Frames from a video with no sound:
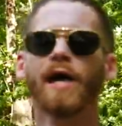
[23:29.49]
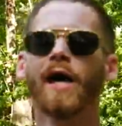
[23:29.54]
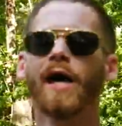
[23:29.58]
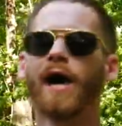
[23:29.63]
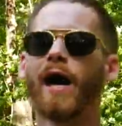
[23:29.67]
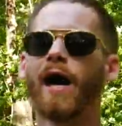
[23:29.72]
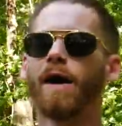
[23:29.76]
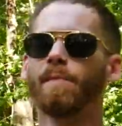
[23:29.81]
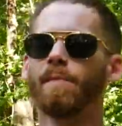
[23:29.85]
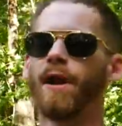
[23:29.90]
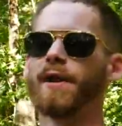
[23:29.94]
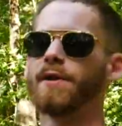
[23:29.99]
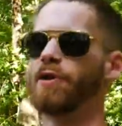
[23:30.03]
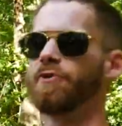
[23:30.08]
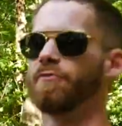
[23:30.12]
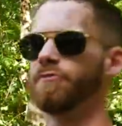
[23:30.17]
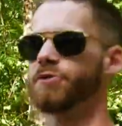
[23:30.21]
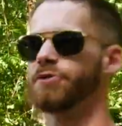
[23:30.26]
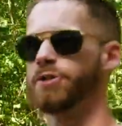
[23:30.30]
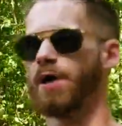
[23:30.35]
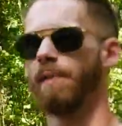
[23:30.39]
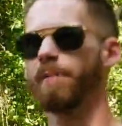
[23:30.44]
I know
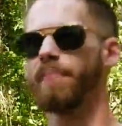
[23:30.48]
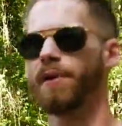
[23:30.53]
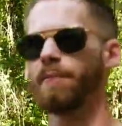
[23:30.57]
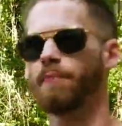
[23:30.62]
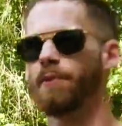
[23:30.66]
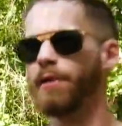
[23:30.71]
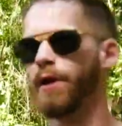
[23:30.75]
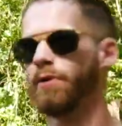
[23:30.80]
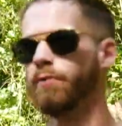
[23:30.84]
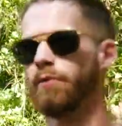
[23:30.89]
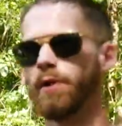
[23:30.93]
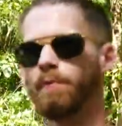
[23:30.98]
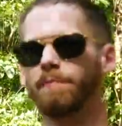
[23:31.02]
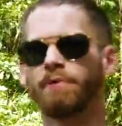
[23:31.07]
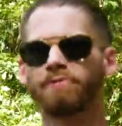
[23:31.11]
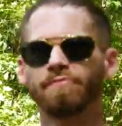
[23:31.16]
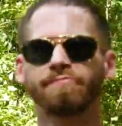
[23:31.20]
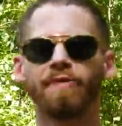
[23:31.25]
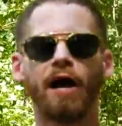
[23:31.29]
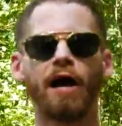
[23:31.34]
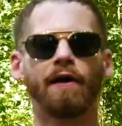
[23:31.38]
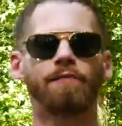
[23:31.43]
for some people they want to put
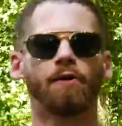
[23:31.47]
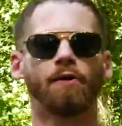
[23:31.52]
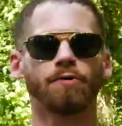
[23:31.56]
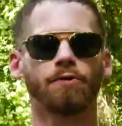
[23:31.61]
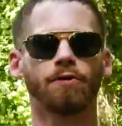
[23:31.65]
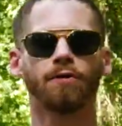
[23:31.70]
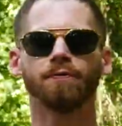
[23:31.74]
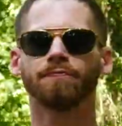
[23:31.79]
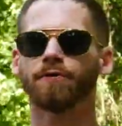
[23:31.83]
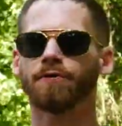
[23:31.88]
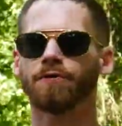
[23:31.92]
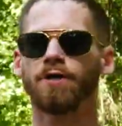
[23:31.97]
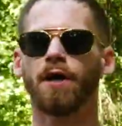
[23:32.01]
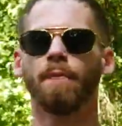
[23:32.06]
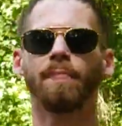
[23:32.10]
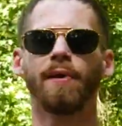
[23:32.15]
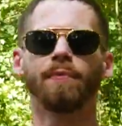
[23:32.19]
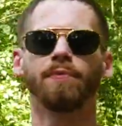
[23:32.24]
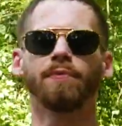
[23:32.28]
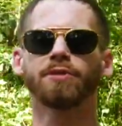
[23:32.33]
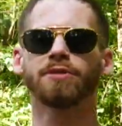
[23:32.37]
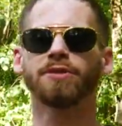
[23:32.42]
500, for some
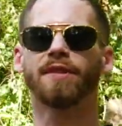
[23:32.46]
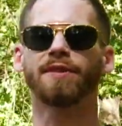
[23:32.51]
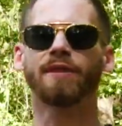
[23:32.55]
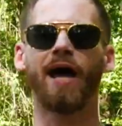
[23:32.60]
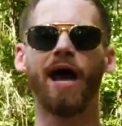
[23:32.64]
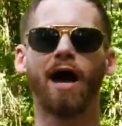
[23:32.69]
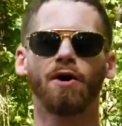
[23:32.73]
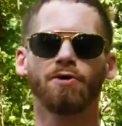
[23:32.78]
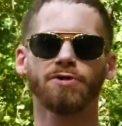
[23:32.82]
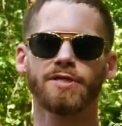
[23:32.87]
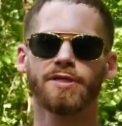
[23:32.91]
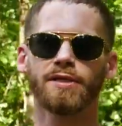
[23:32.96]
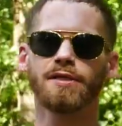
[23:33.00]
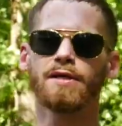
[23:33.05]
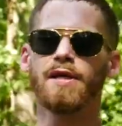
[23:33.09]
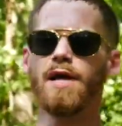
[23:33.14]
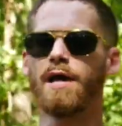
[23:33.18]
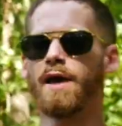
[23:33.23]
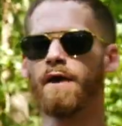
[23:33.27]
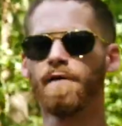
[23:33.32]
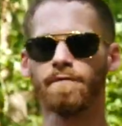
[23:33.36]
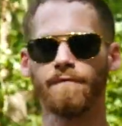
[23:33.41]
people it's 1,000.
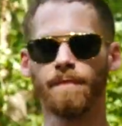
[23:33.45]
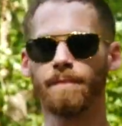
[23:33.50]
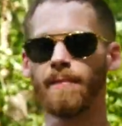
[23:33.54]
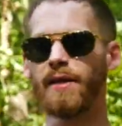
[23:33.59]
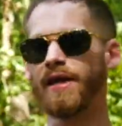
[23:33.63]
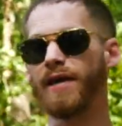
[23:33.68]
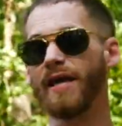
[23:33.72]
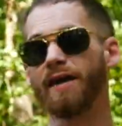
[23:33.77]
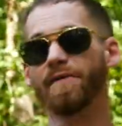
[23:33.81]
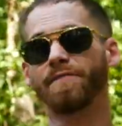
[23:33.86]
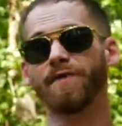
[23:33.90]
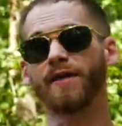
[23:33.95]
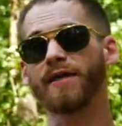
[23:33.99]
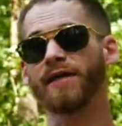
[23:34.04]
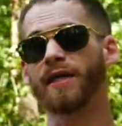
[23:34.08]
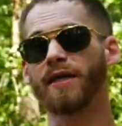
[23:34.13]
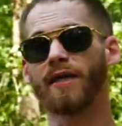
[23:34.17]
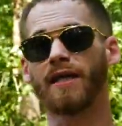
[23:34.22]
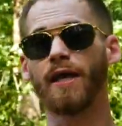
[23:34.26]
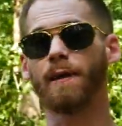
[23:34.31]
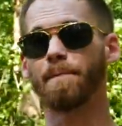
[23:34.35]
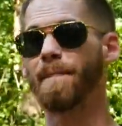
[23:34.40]
For me, if it can
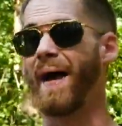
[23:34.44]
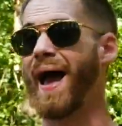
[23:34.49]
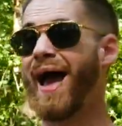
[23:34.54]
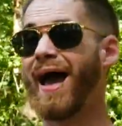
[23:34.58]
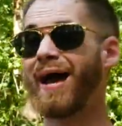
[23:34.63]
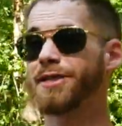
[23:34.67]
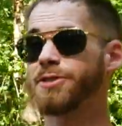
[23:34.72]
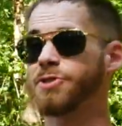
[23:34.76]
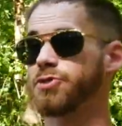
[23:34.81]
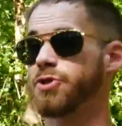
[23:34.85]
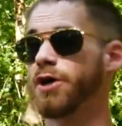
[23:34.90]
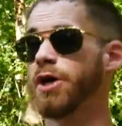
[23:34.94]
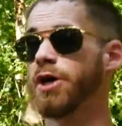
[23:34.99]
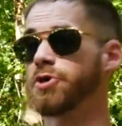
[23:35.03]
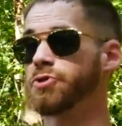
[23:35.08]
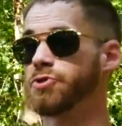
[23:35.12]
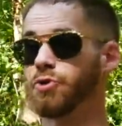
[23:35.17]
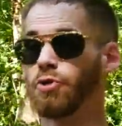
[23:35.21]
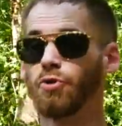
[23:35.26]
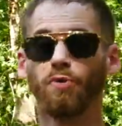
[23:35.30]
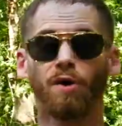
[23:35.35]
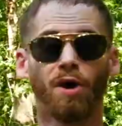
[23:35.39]
get past
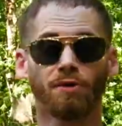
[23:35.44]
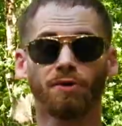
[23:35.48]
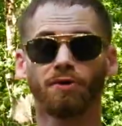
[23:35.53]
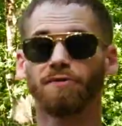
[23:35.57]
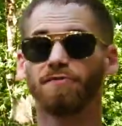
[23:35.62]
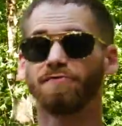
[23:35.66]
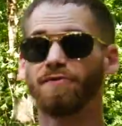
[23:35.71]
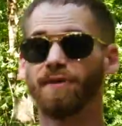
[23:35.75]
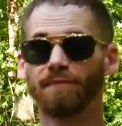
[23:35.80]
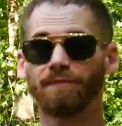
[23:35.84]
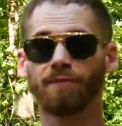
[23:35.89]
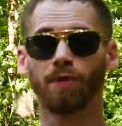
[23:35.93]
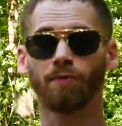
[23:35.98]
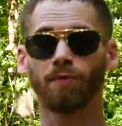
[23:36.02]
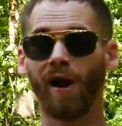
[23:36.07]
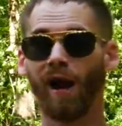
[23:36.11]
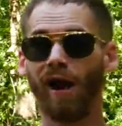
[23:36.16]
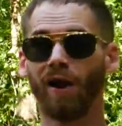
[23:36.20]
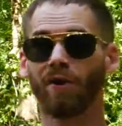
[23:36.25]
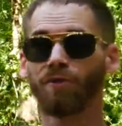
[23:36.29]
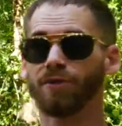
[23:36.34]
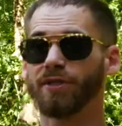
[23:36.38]
250
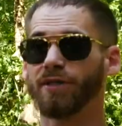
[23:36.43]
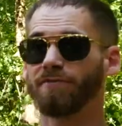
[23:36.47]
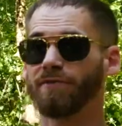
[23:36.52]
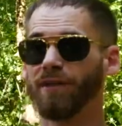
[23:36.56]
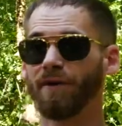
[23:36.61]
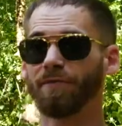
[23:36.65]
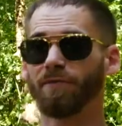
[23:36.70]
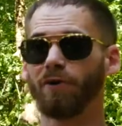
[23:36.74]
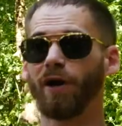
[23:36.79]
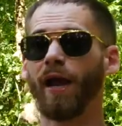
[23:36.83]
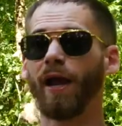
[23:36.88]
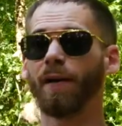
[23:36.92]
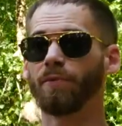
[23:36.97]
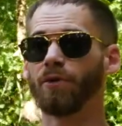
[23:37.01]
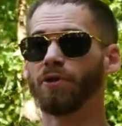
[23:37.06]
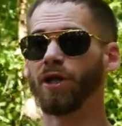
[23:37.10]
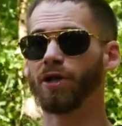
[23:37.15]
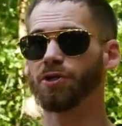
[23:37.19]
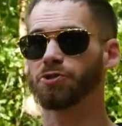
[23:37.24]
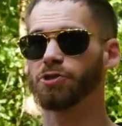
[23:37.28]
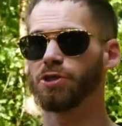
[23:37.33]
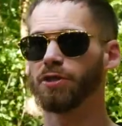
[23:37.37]
rounds of different
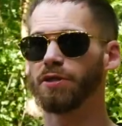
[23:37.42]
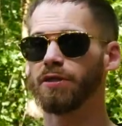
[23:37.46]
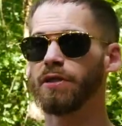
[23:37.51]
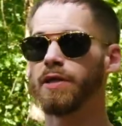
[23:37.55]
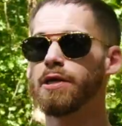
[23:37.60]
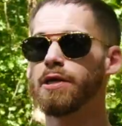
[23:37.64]
ammunition,